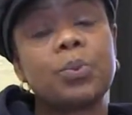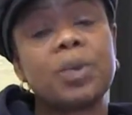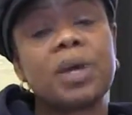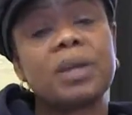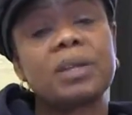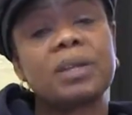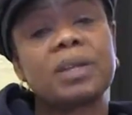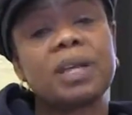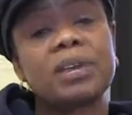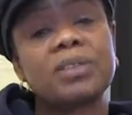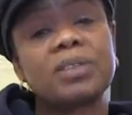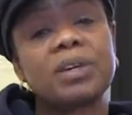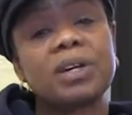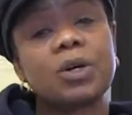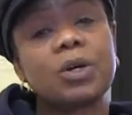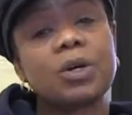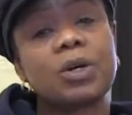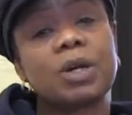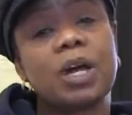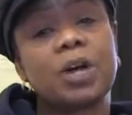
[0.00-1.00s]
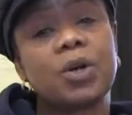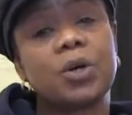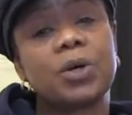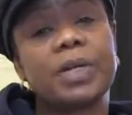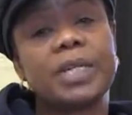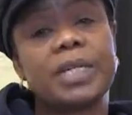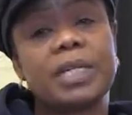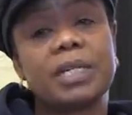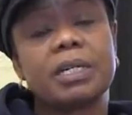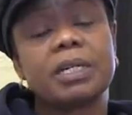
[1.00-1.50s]
another
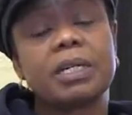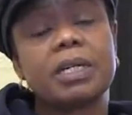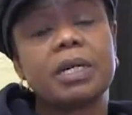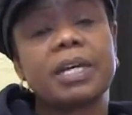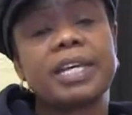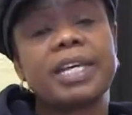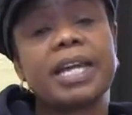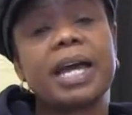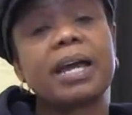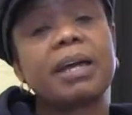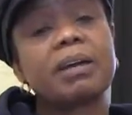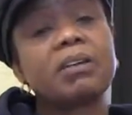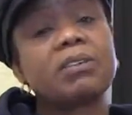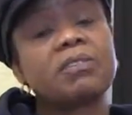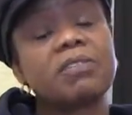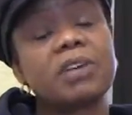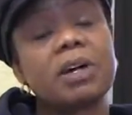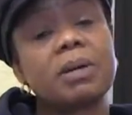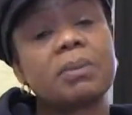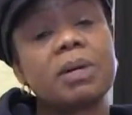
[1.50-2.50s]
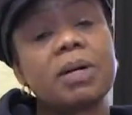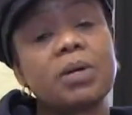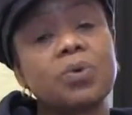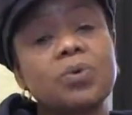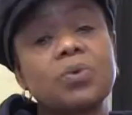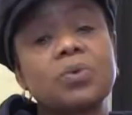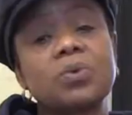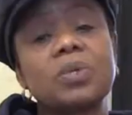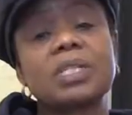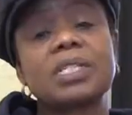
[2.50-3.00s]
colleague, Yaël Farber,
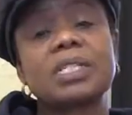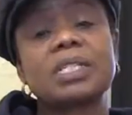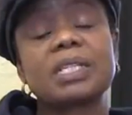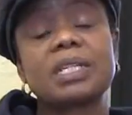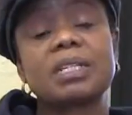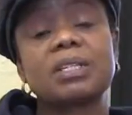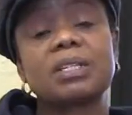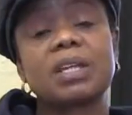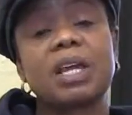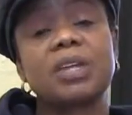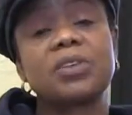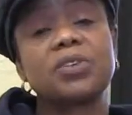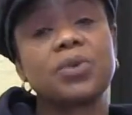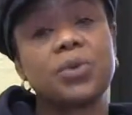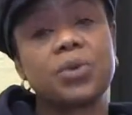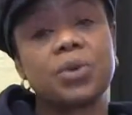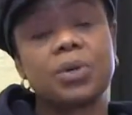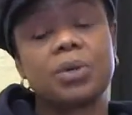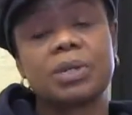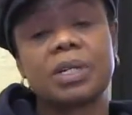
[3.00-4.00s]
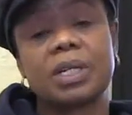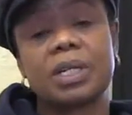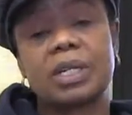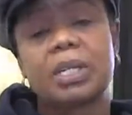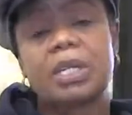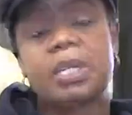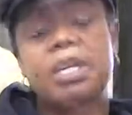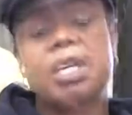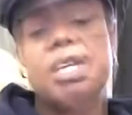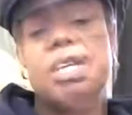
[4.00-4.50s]
who was in New York,
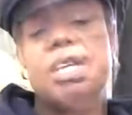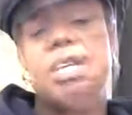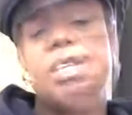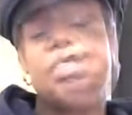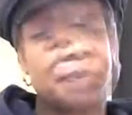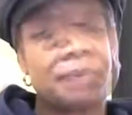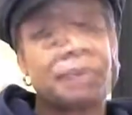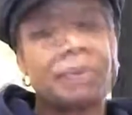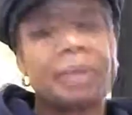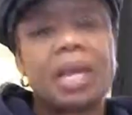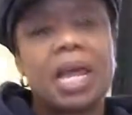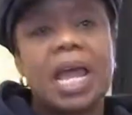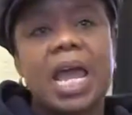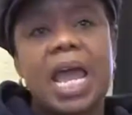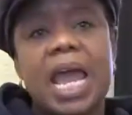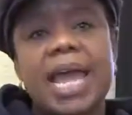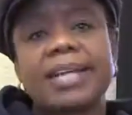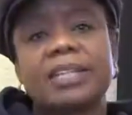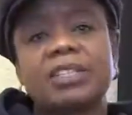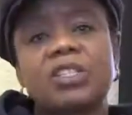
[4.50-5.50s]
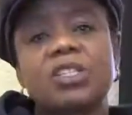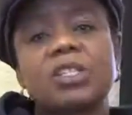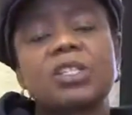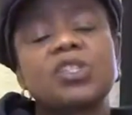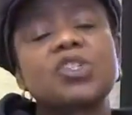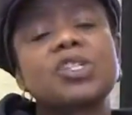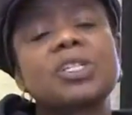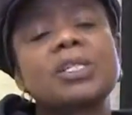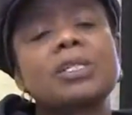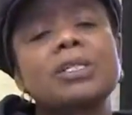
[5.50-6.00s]
and
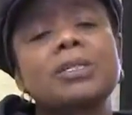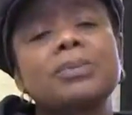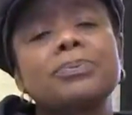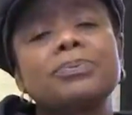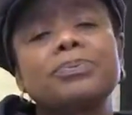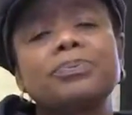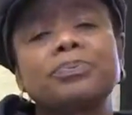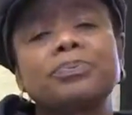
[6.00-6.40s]
she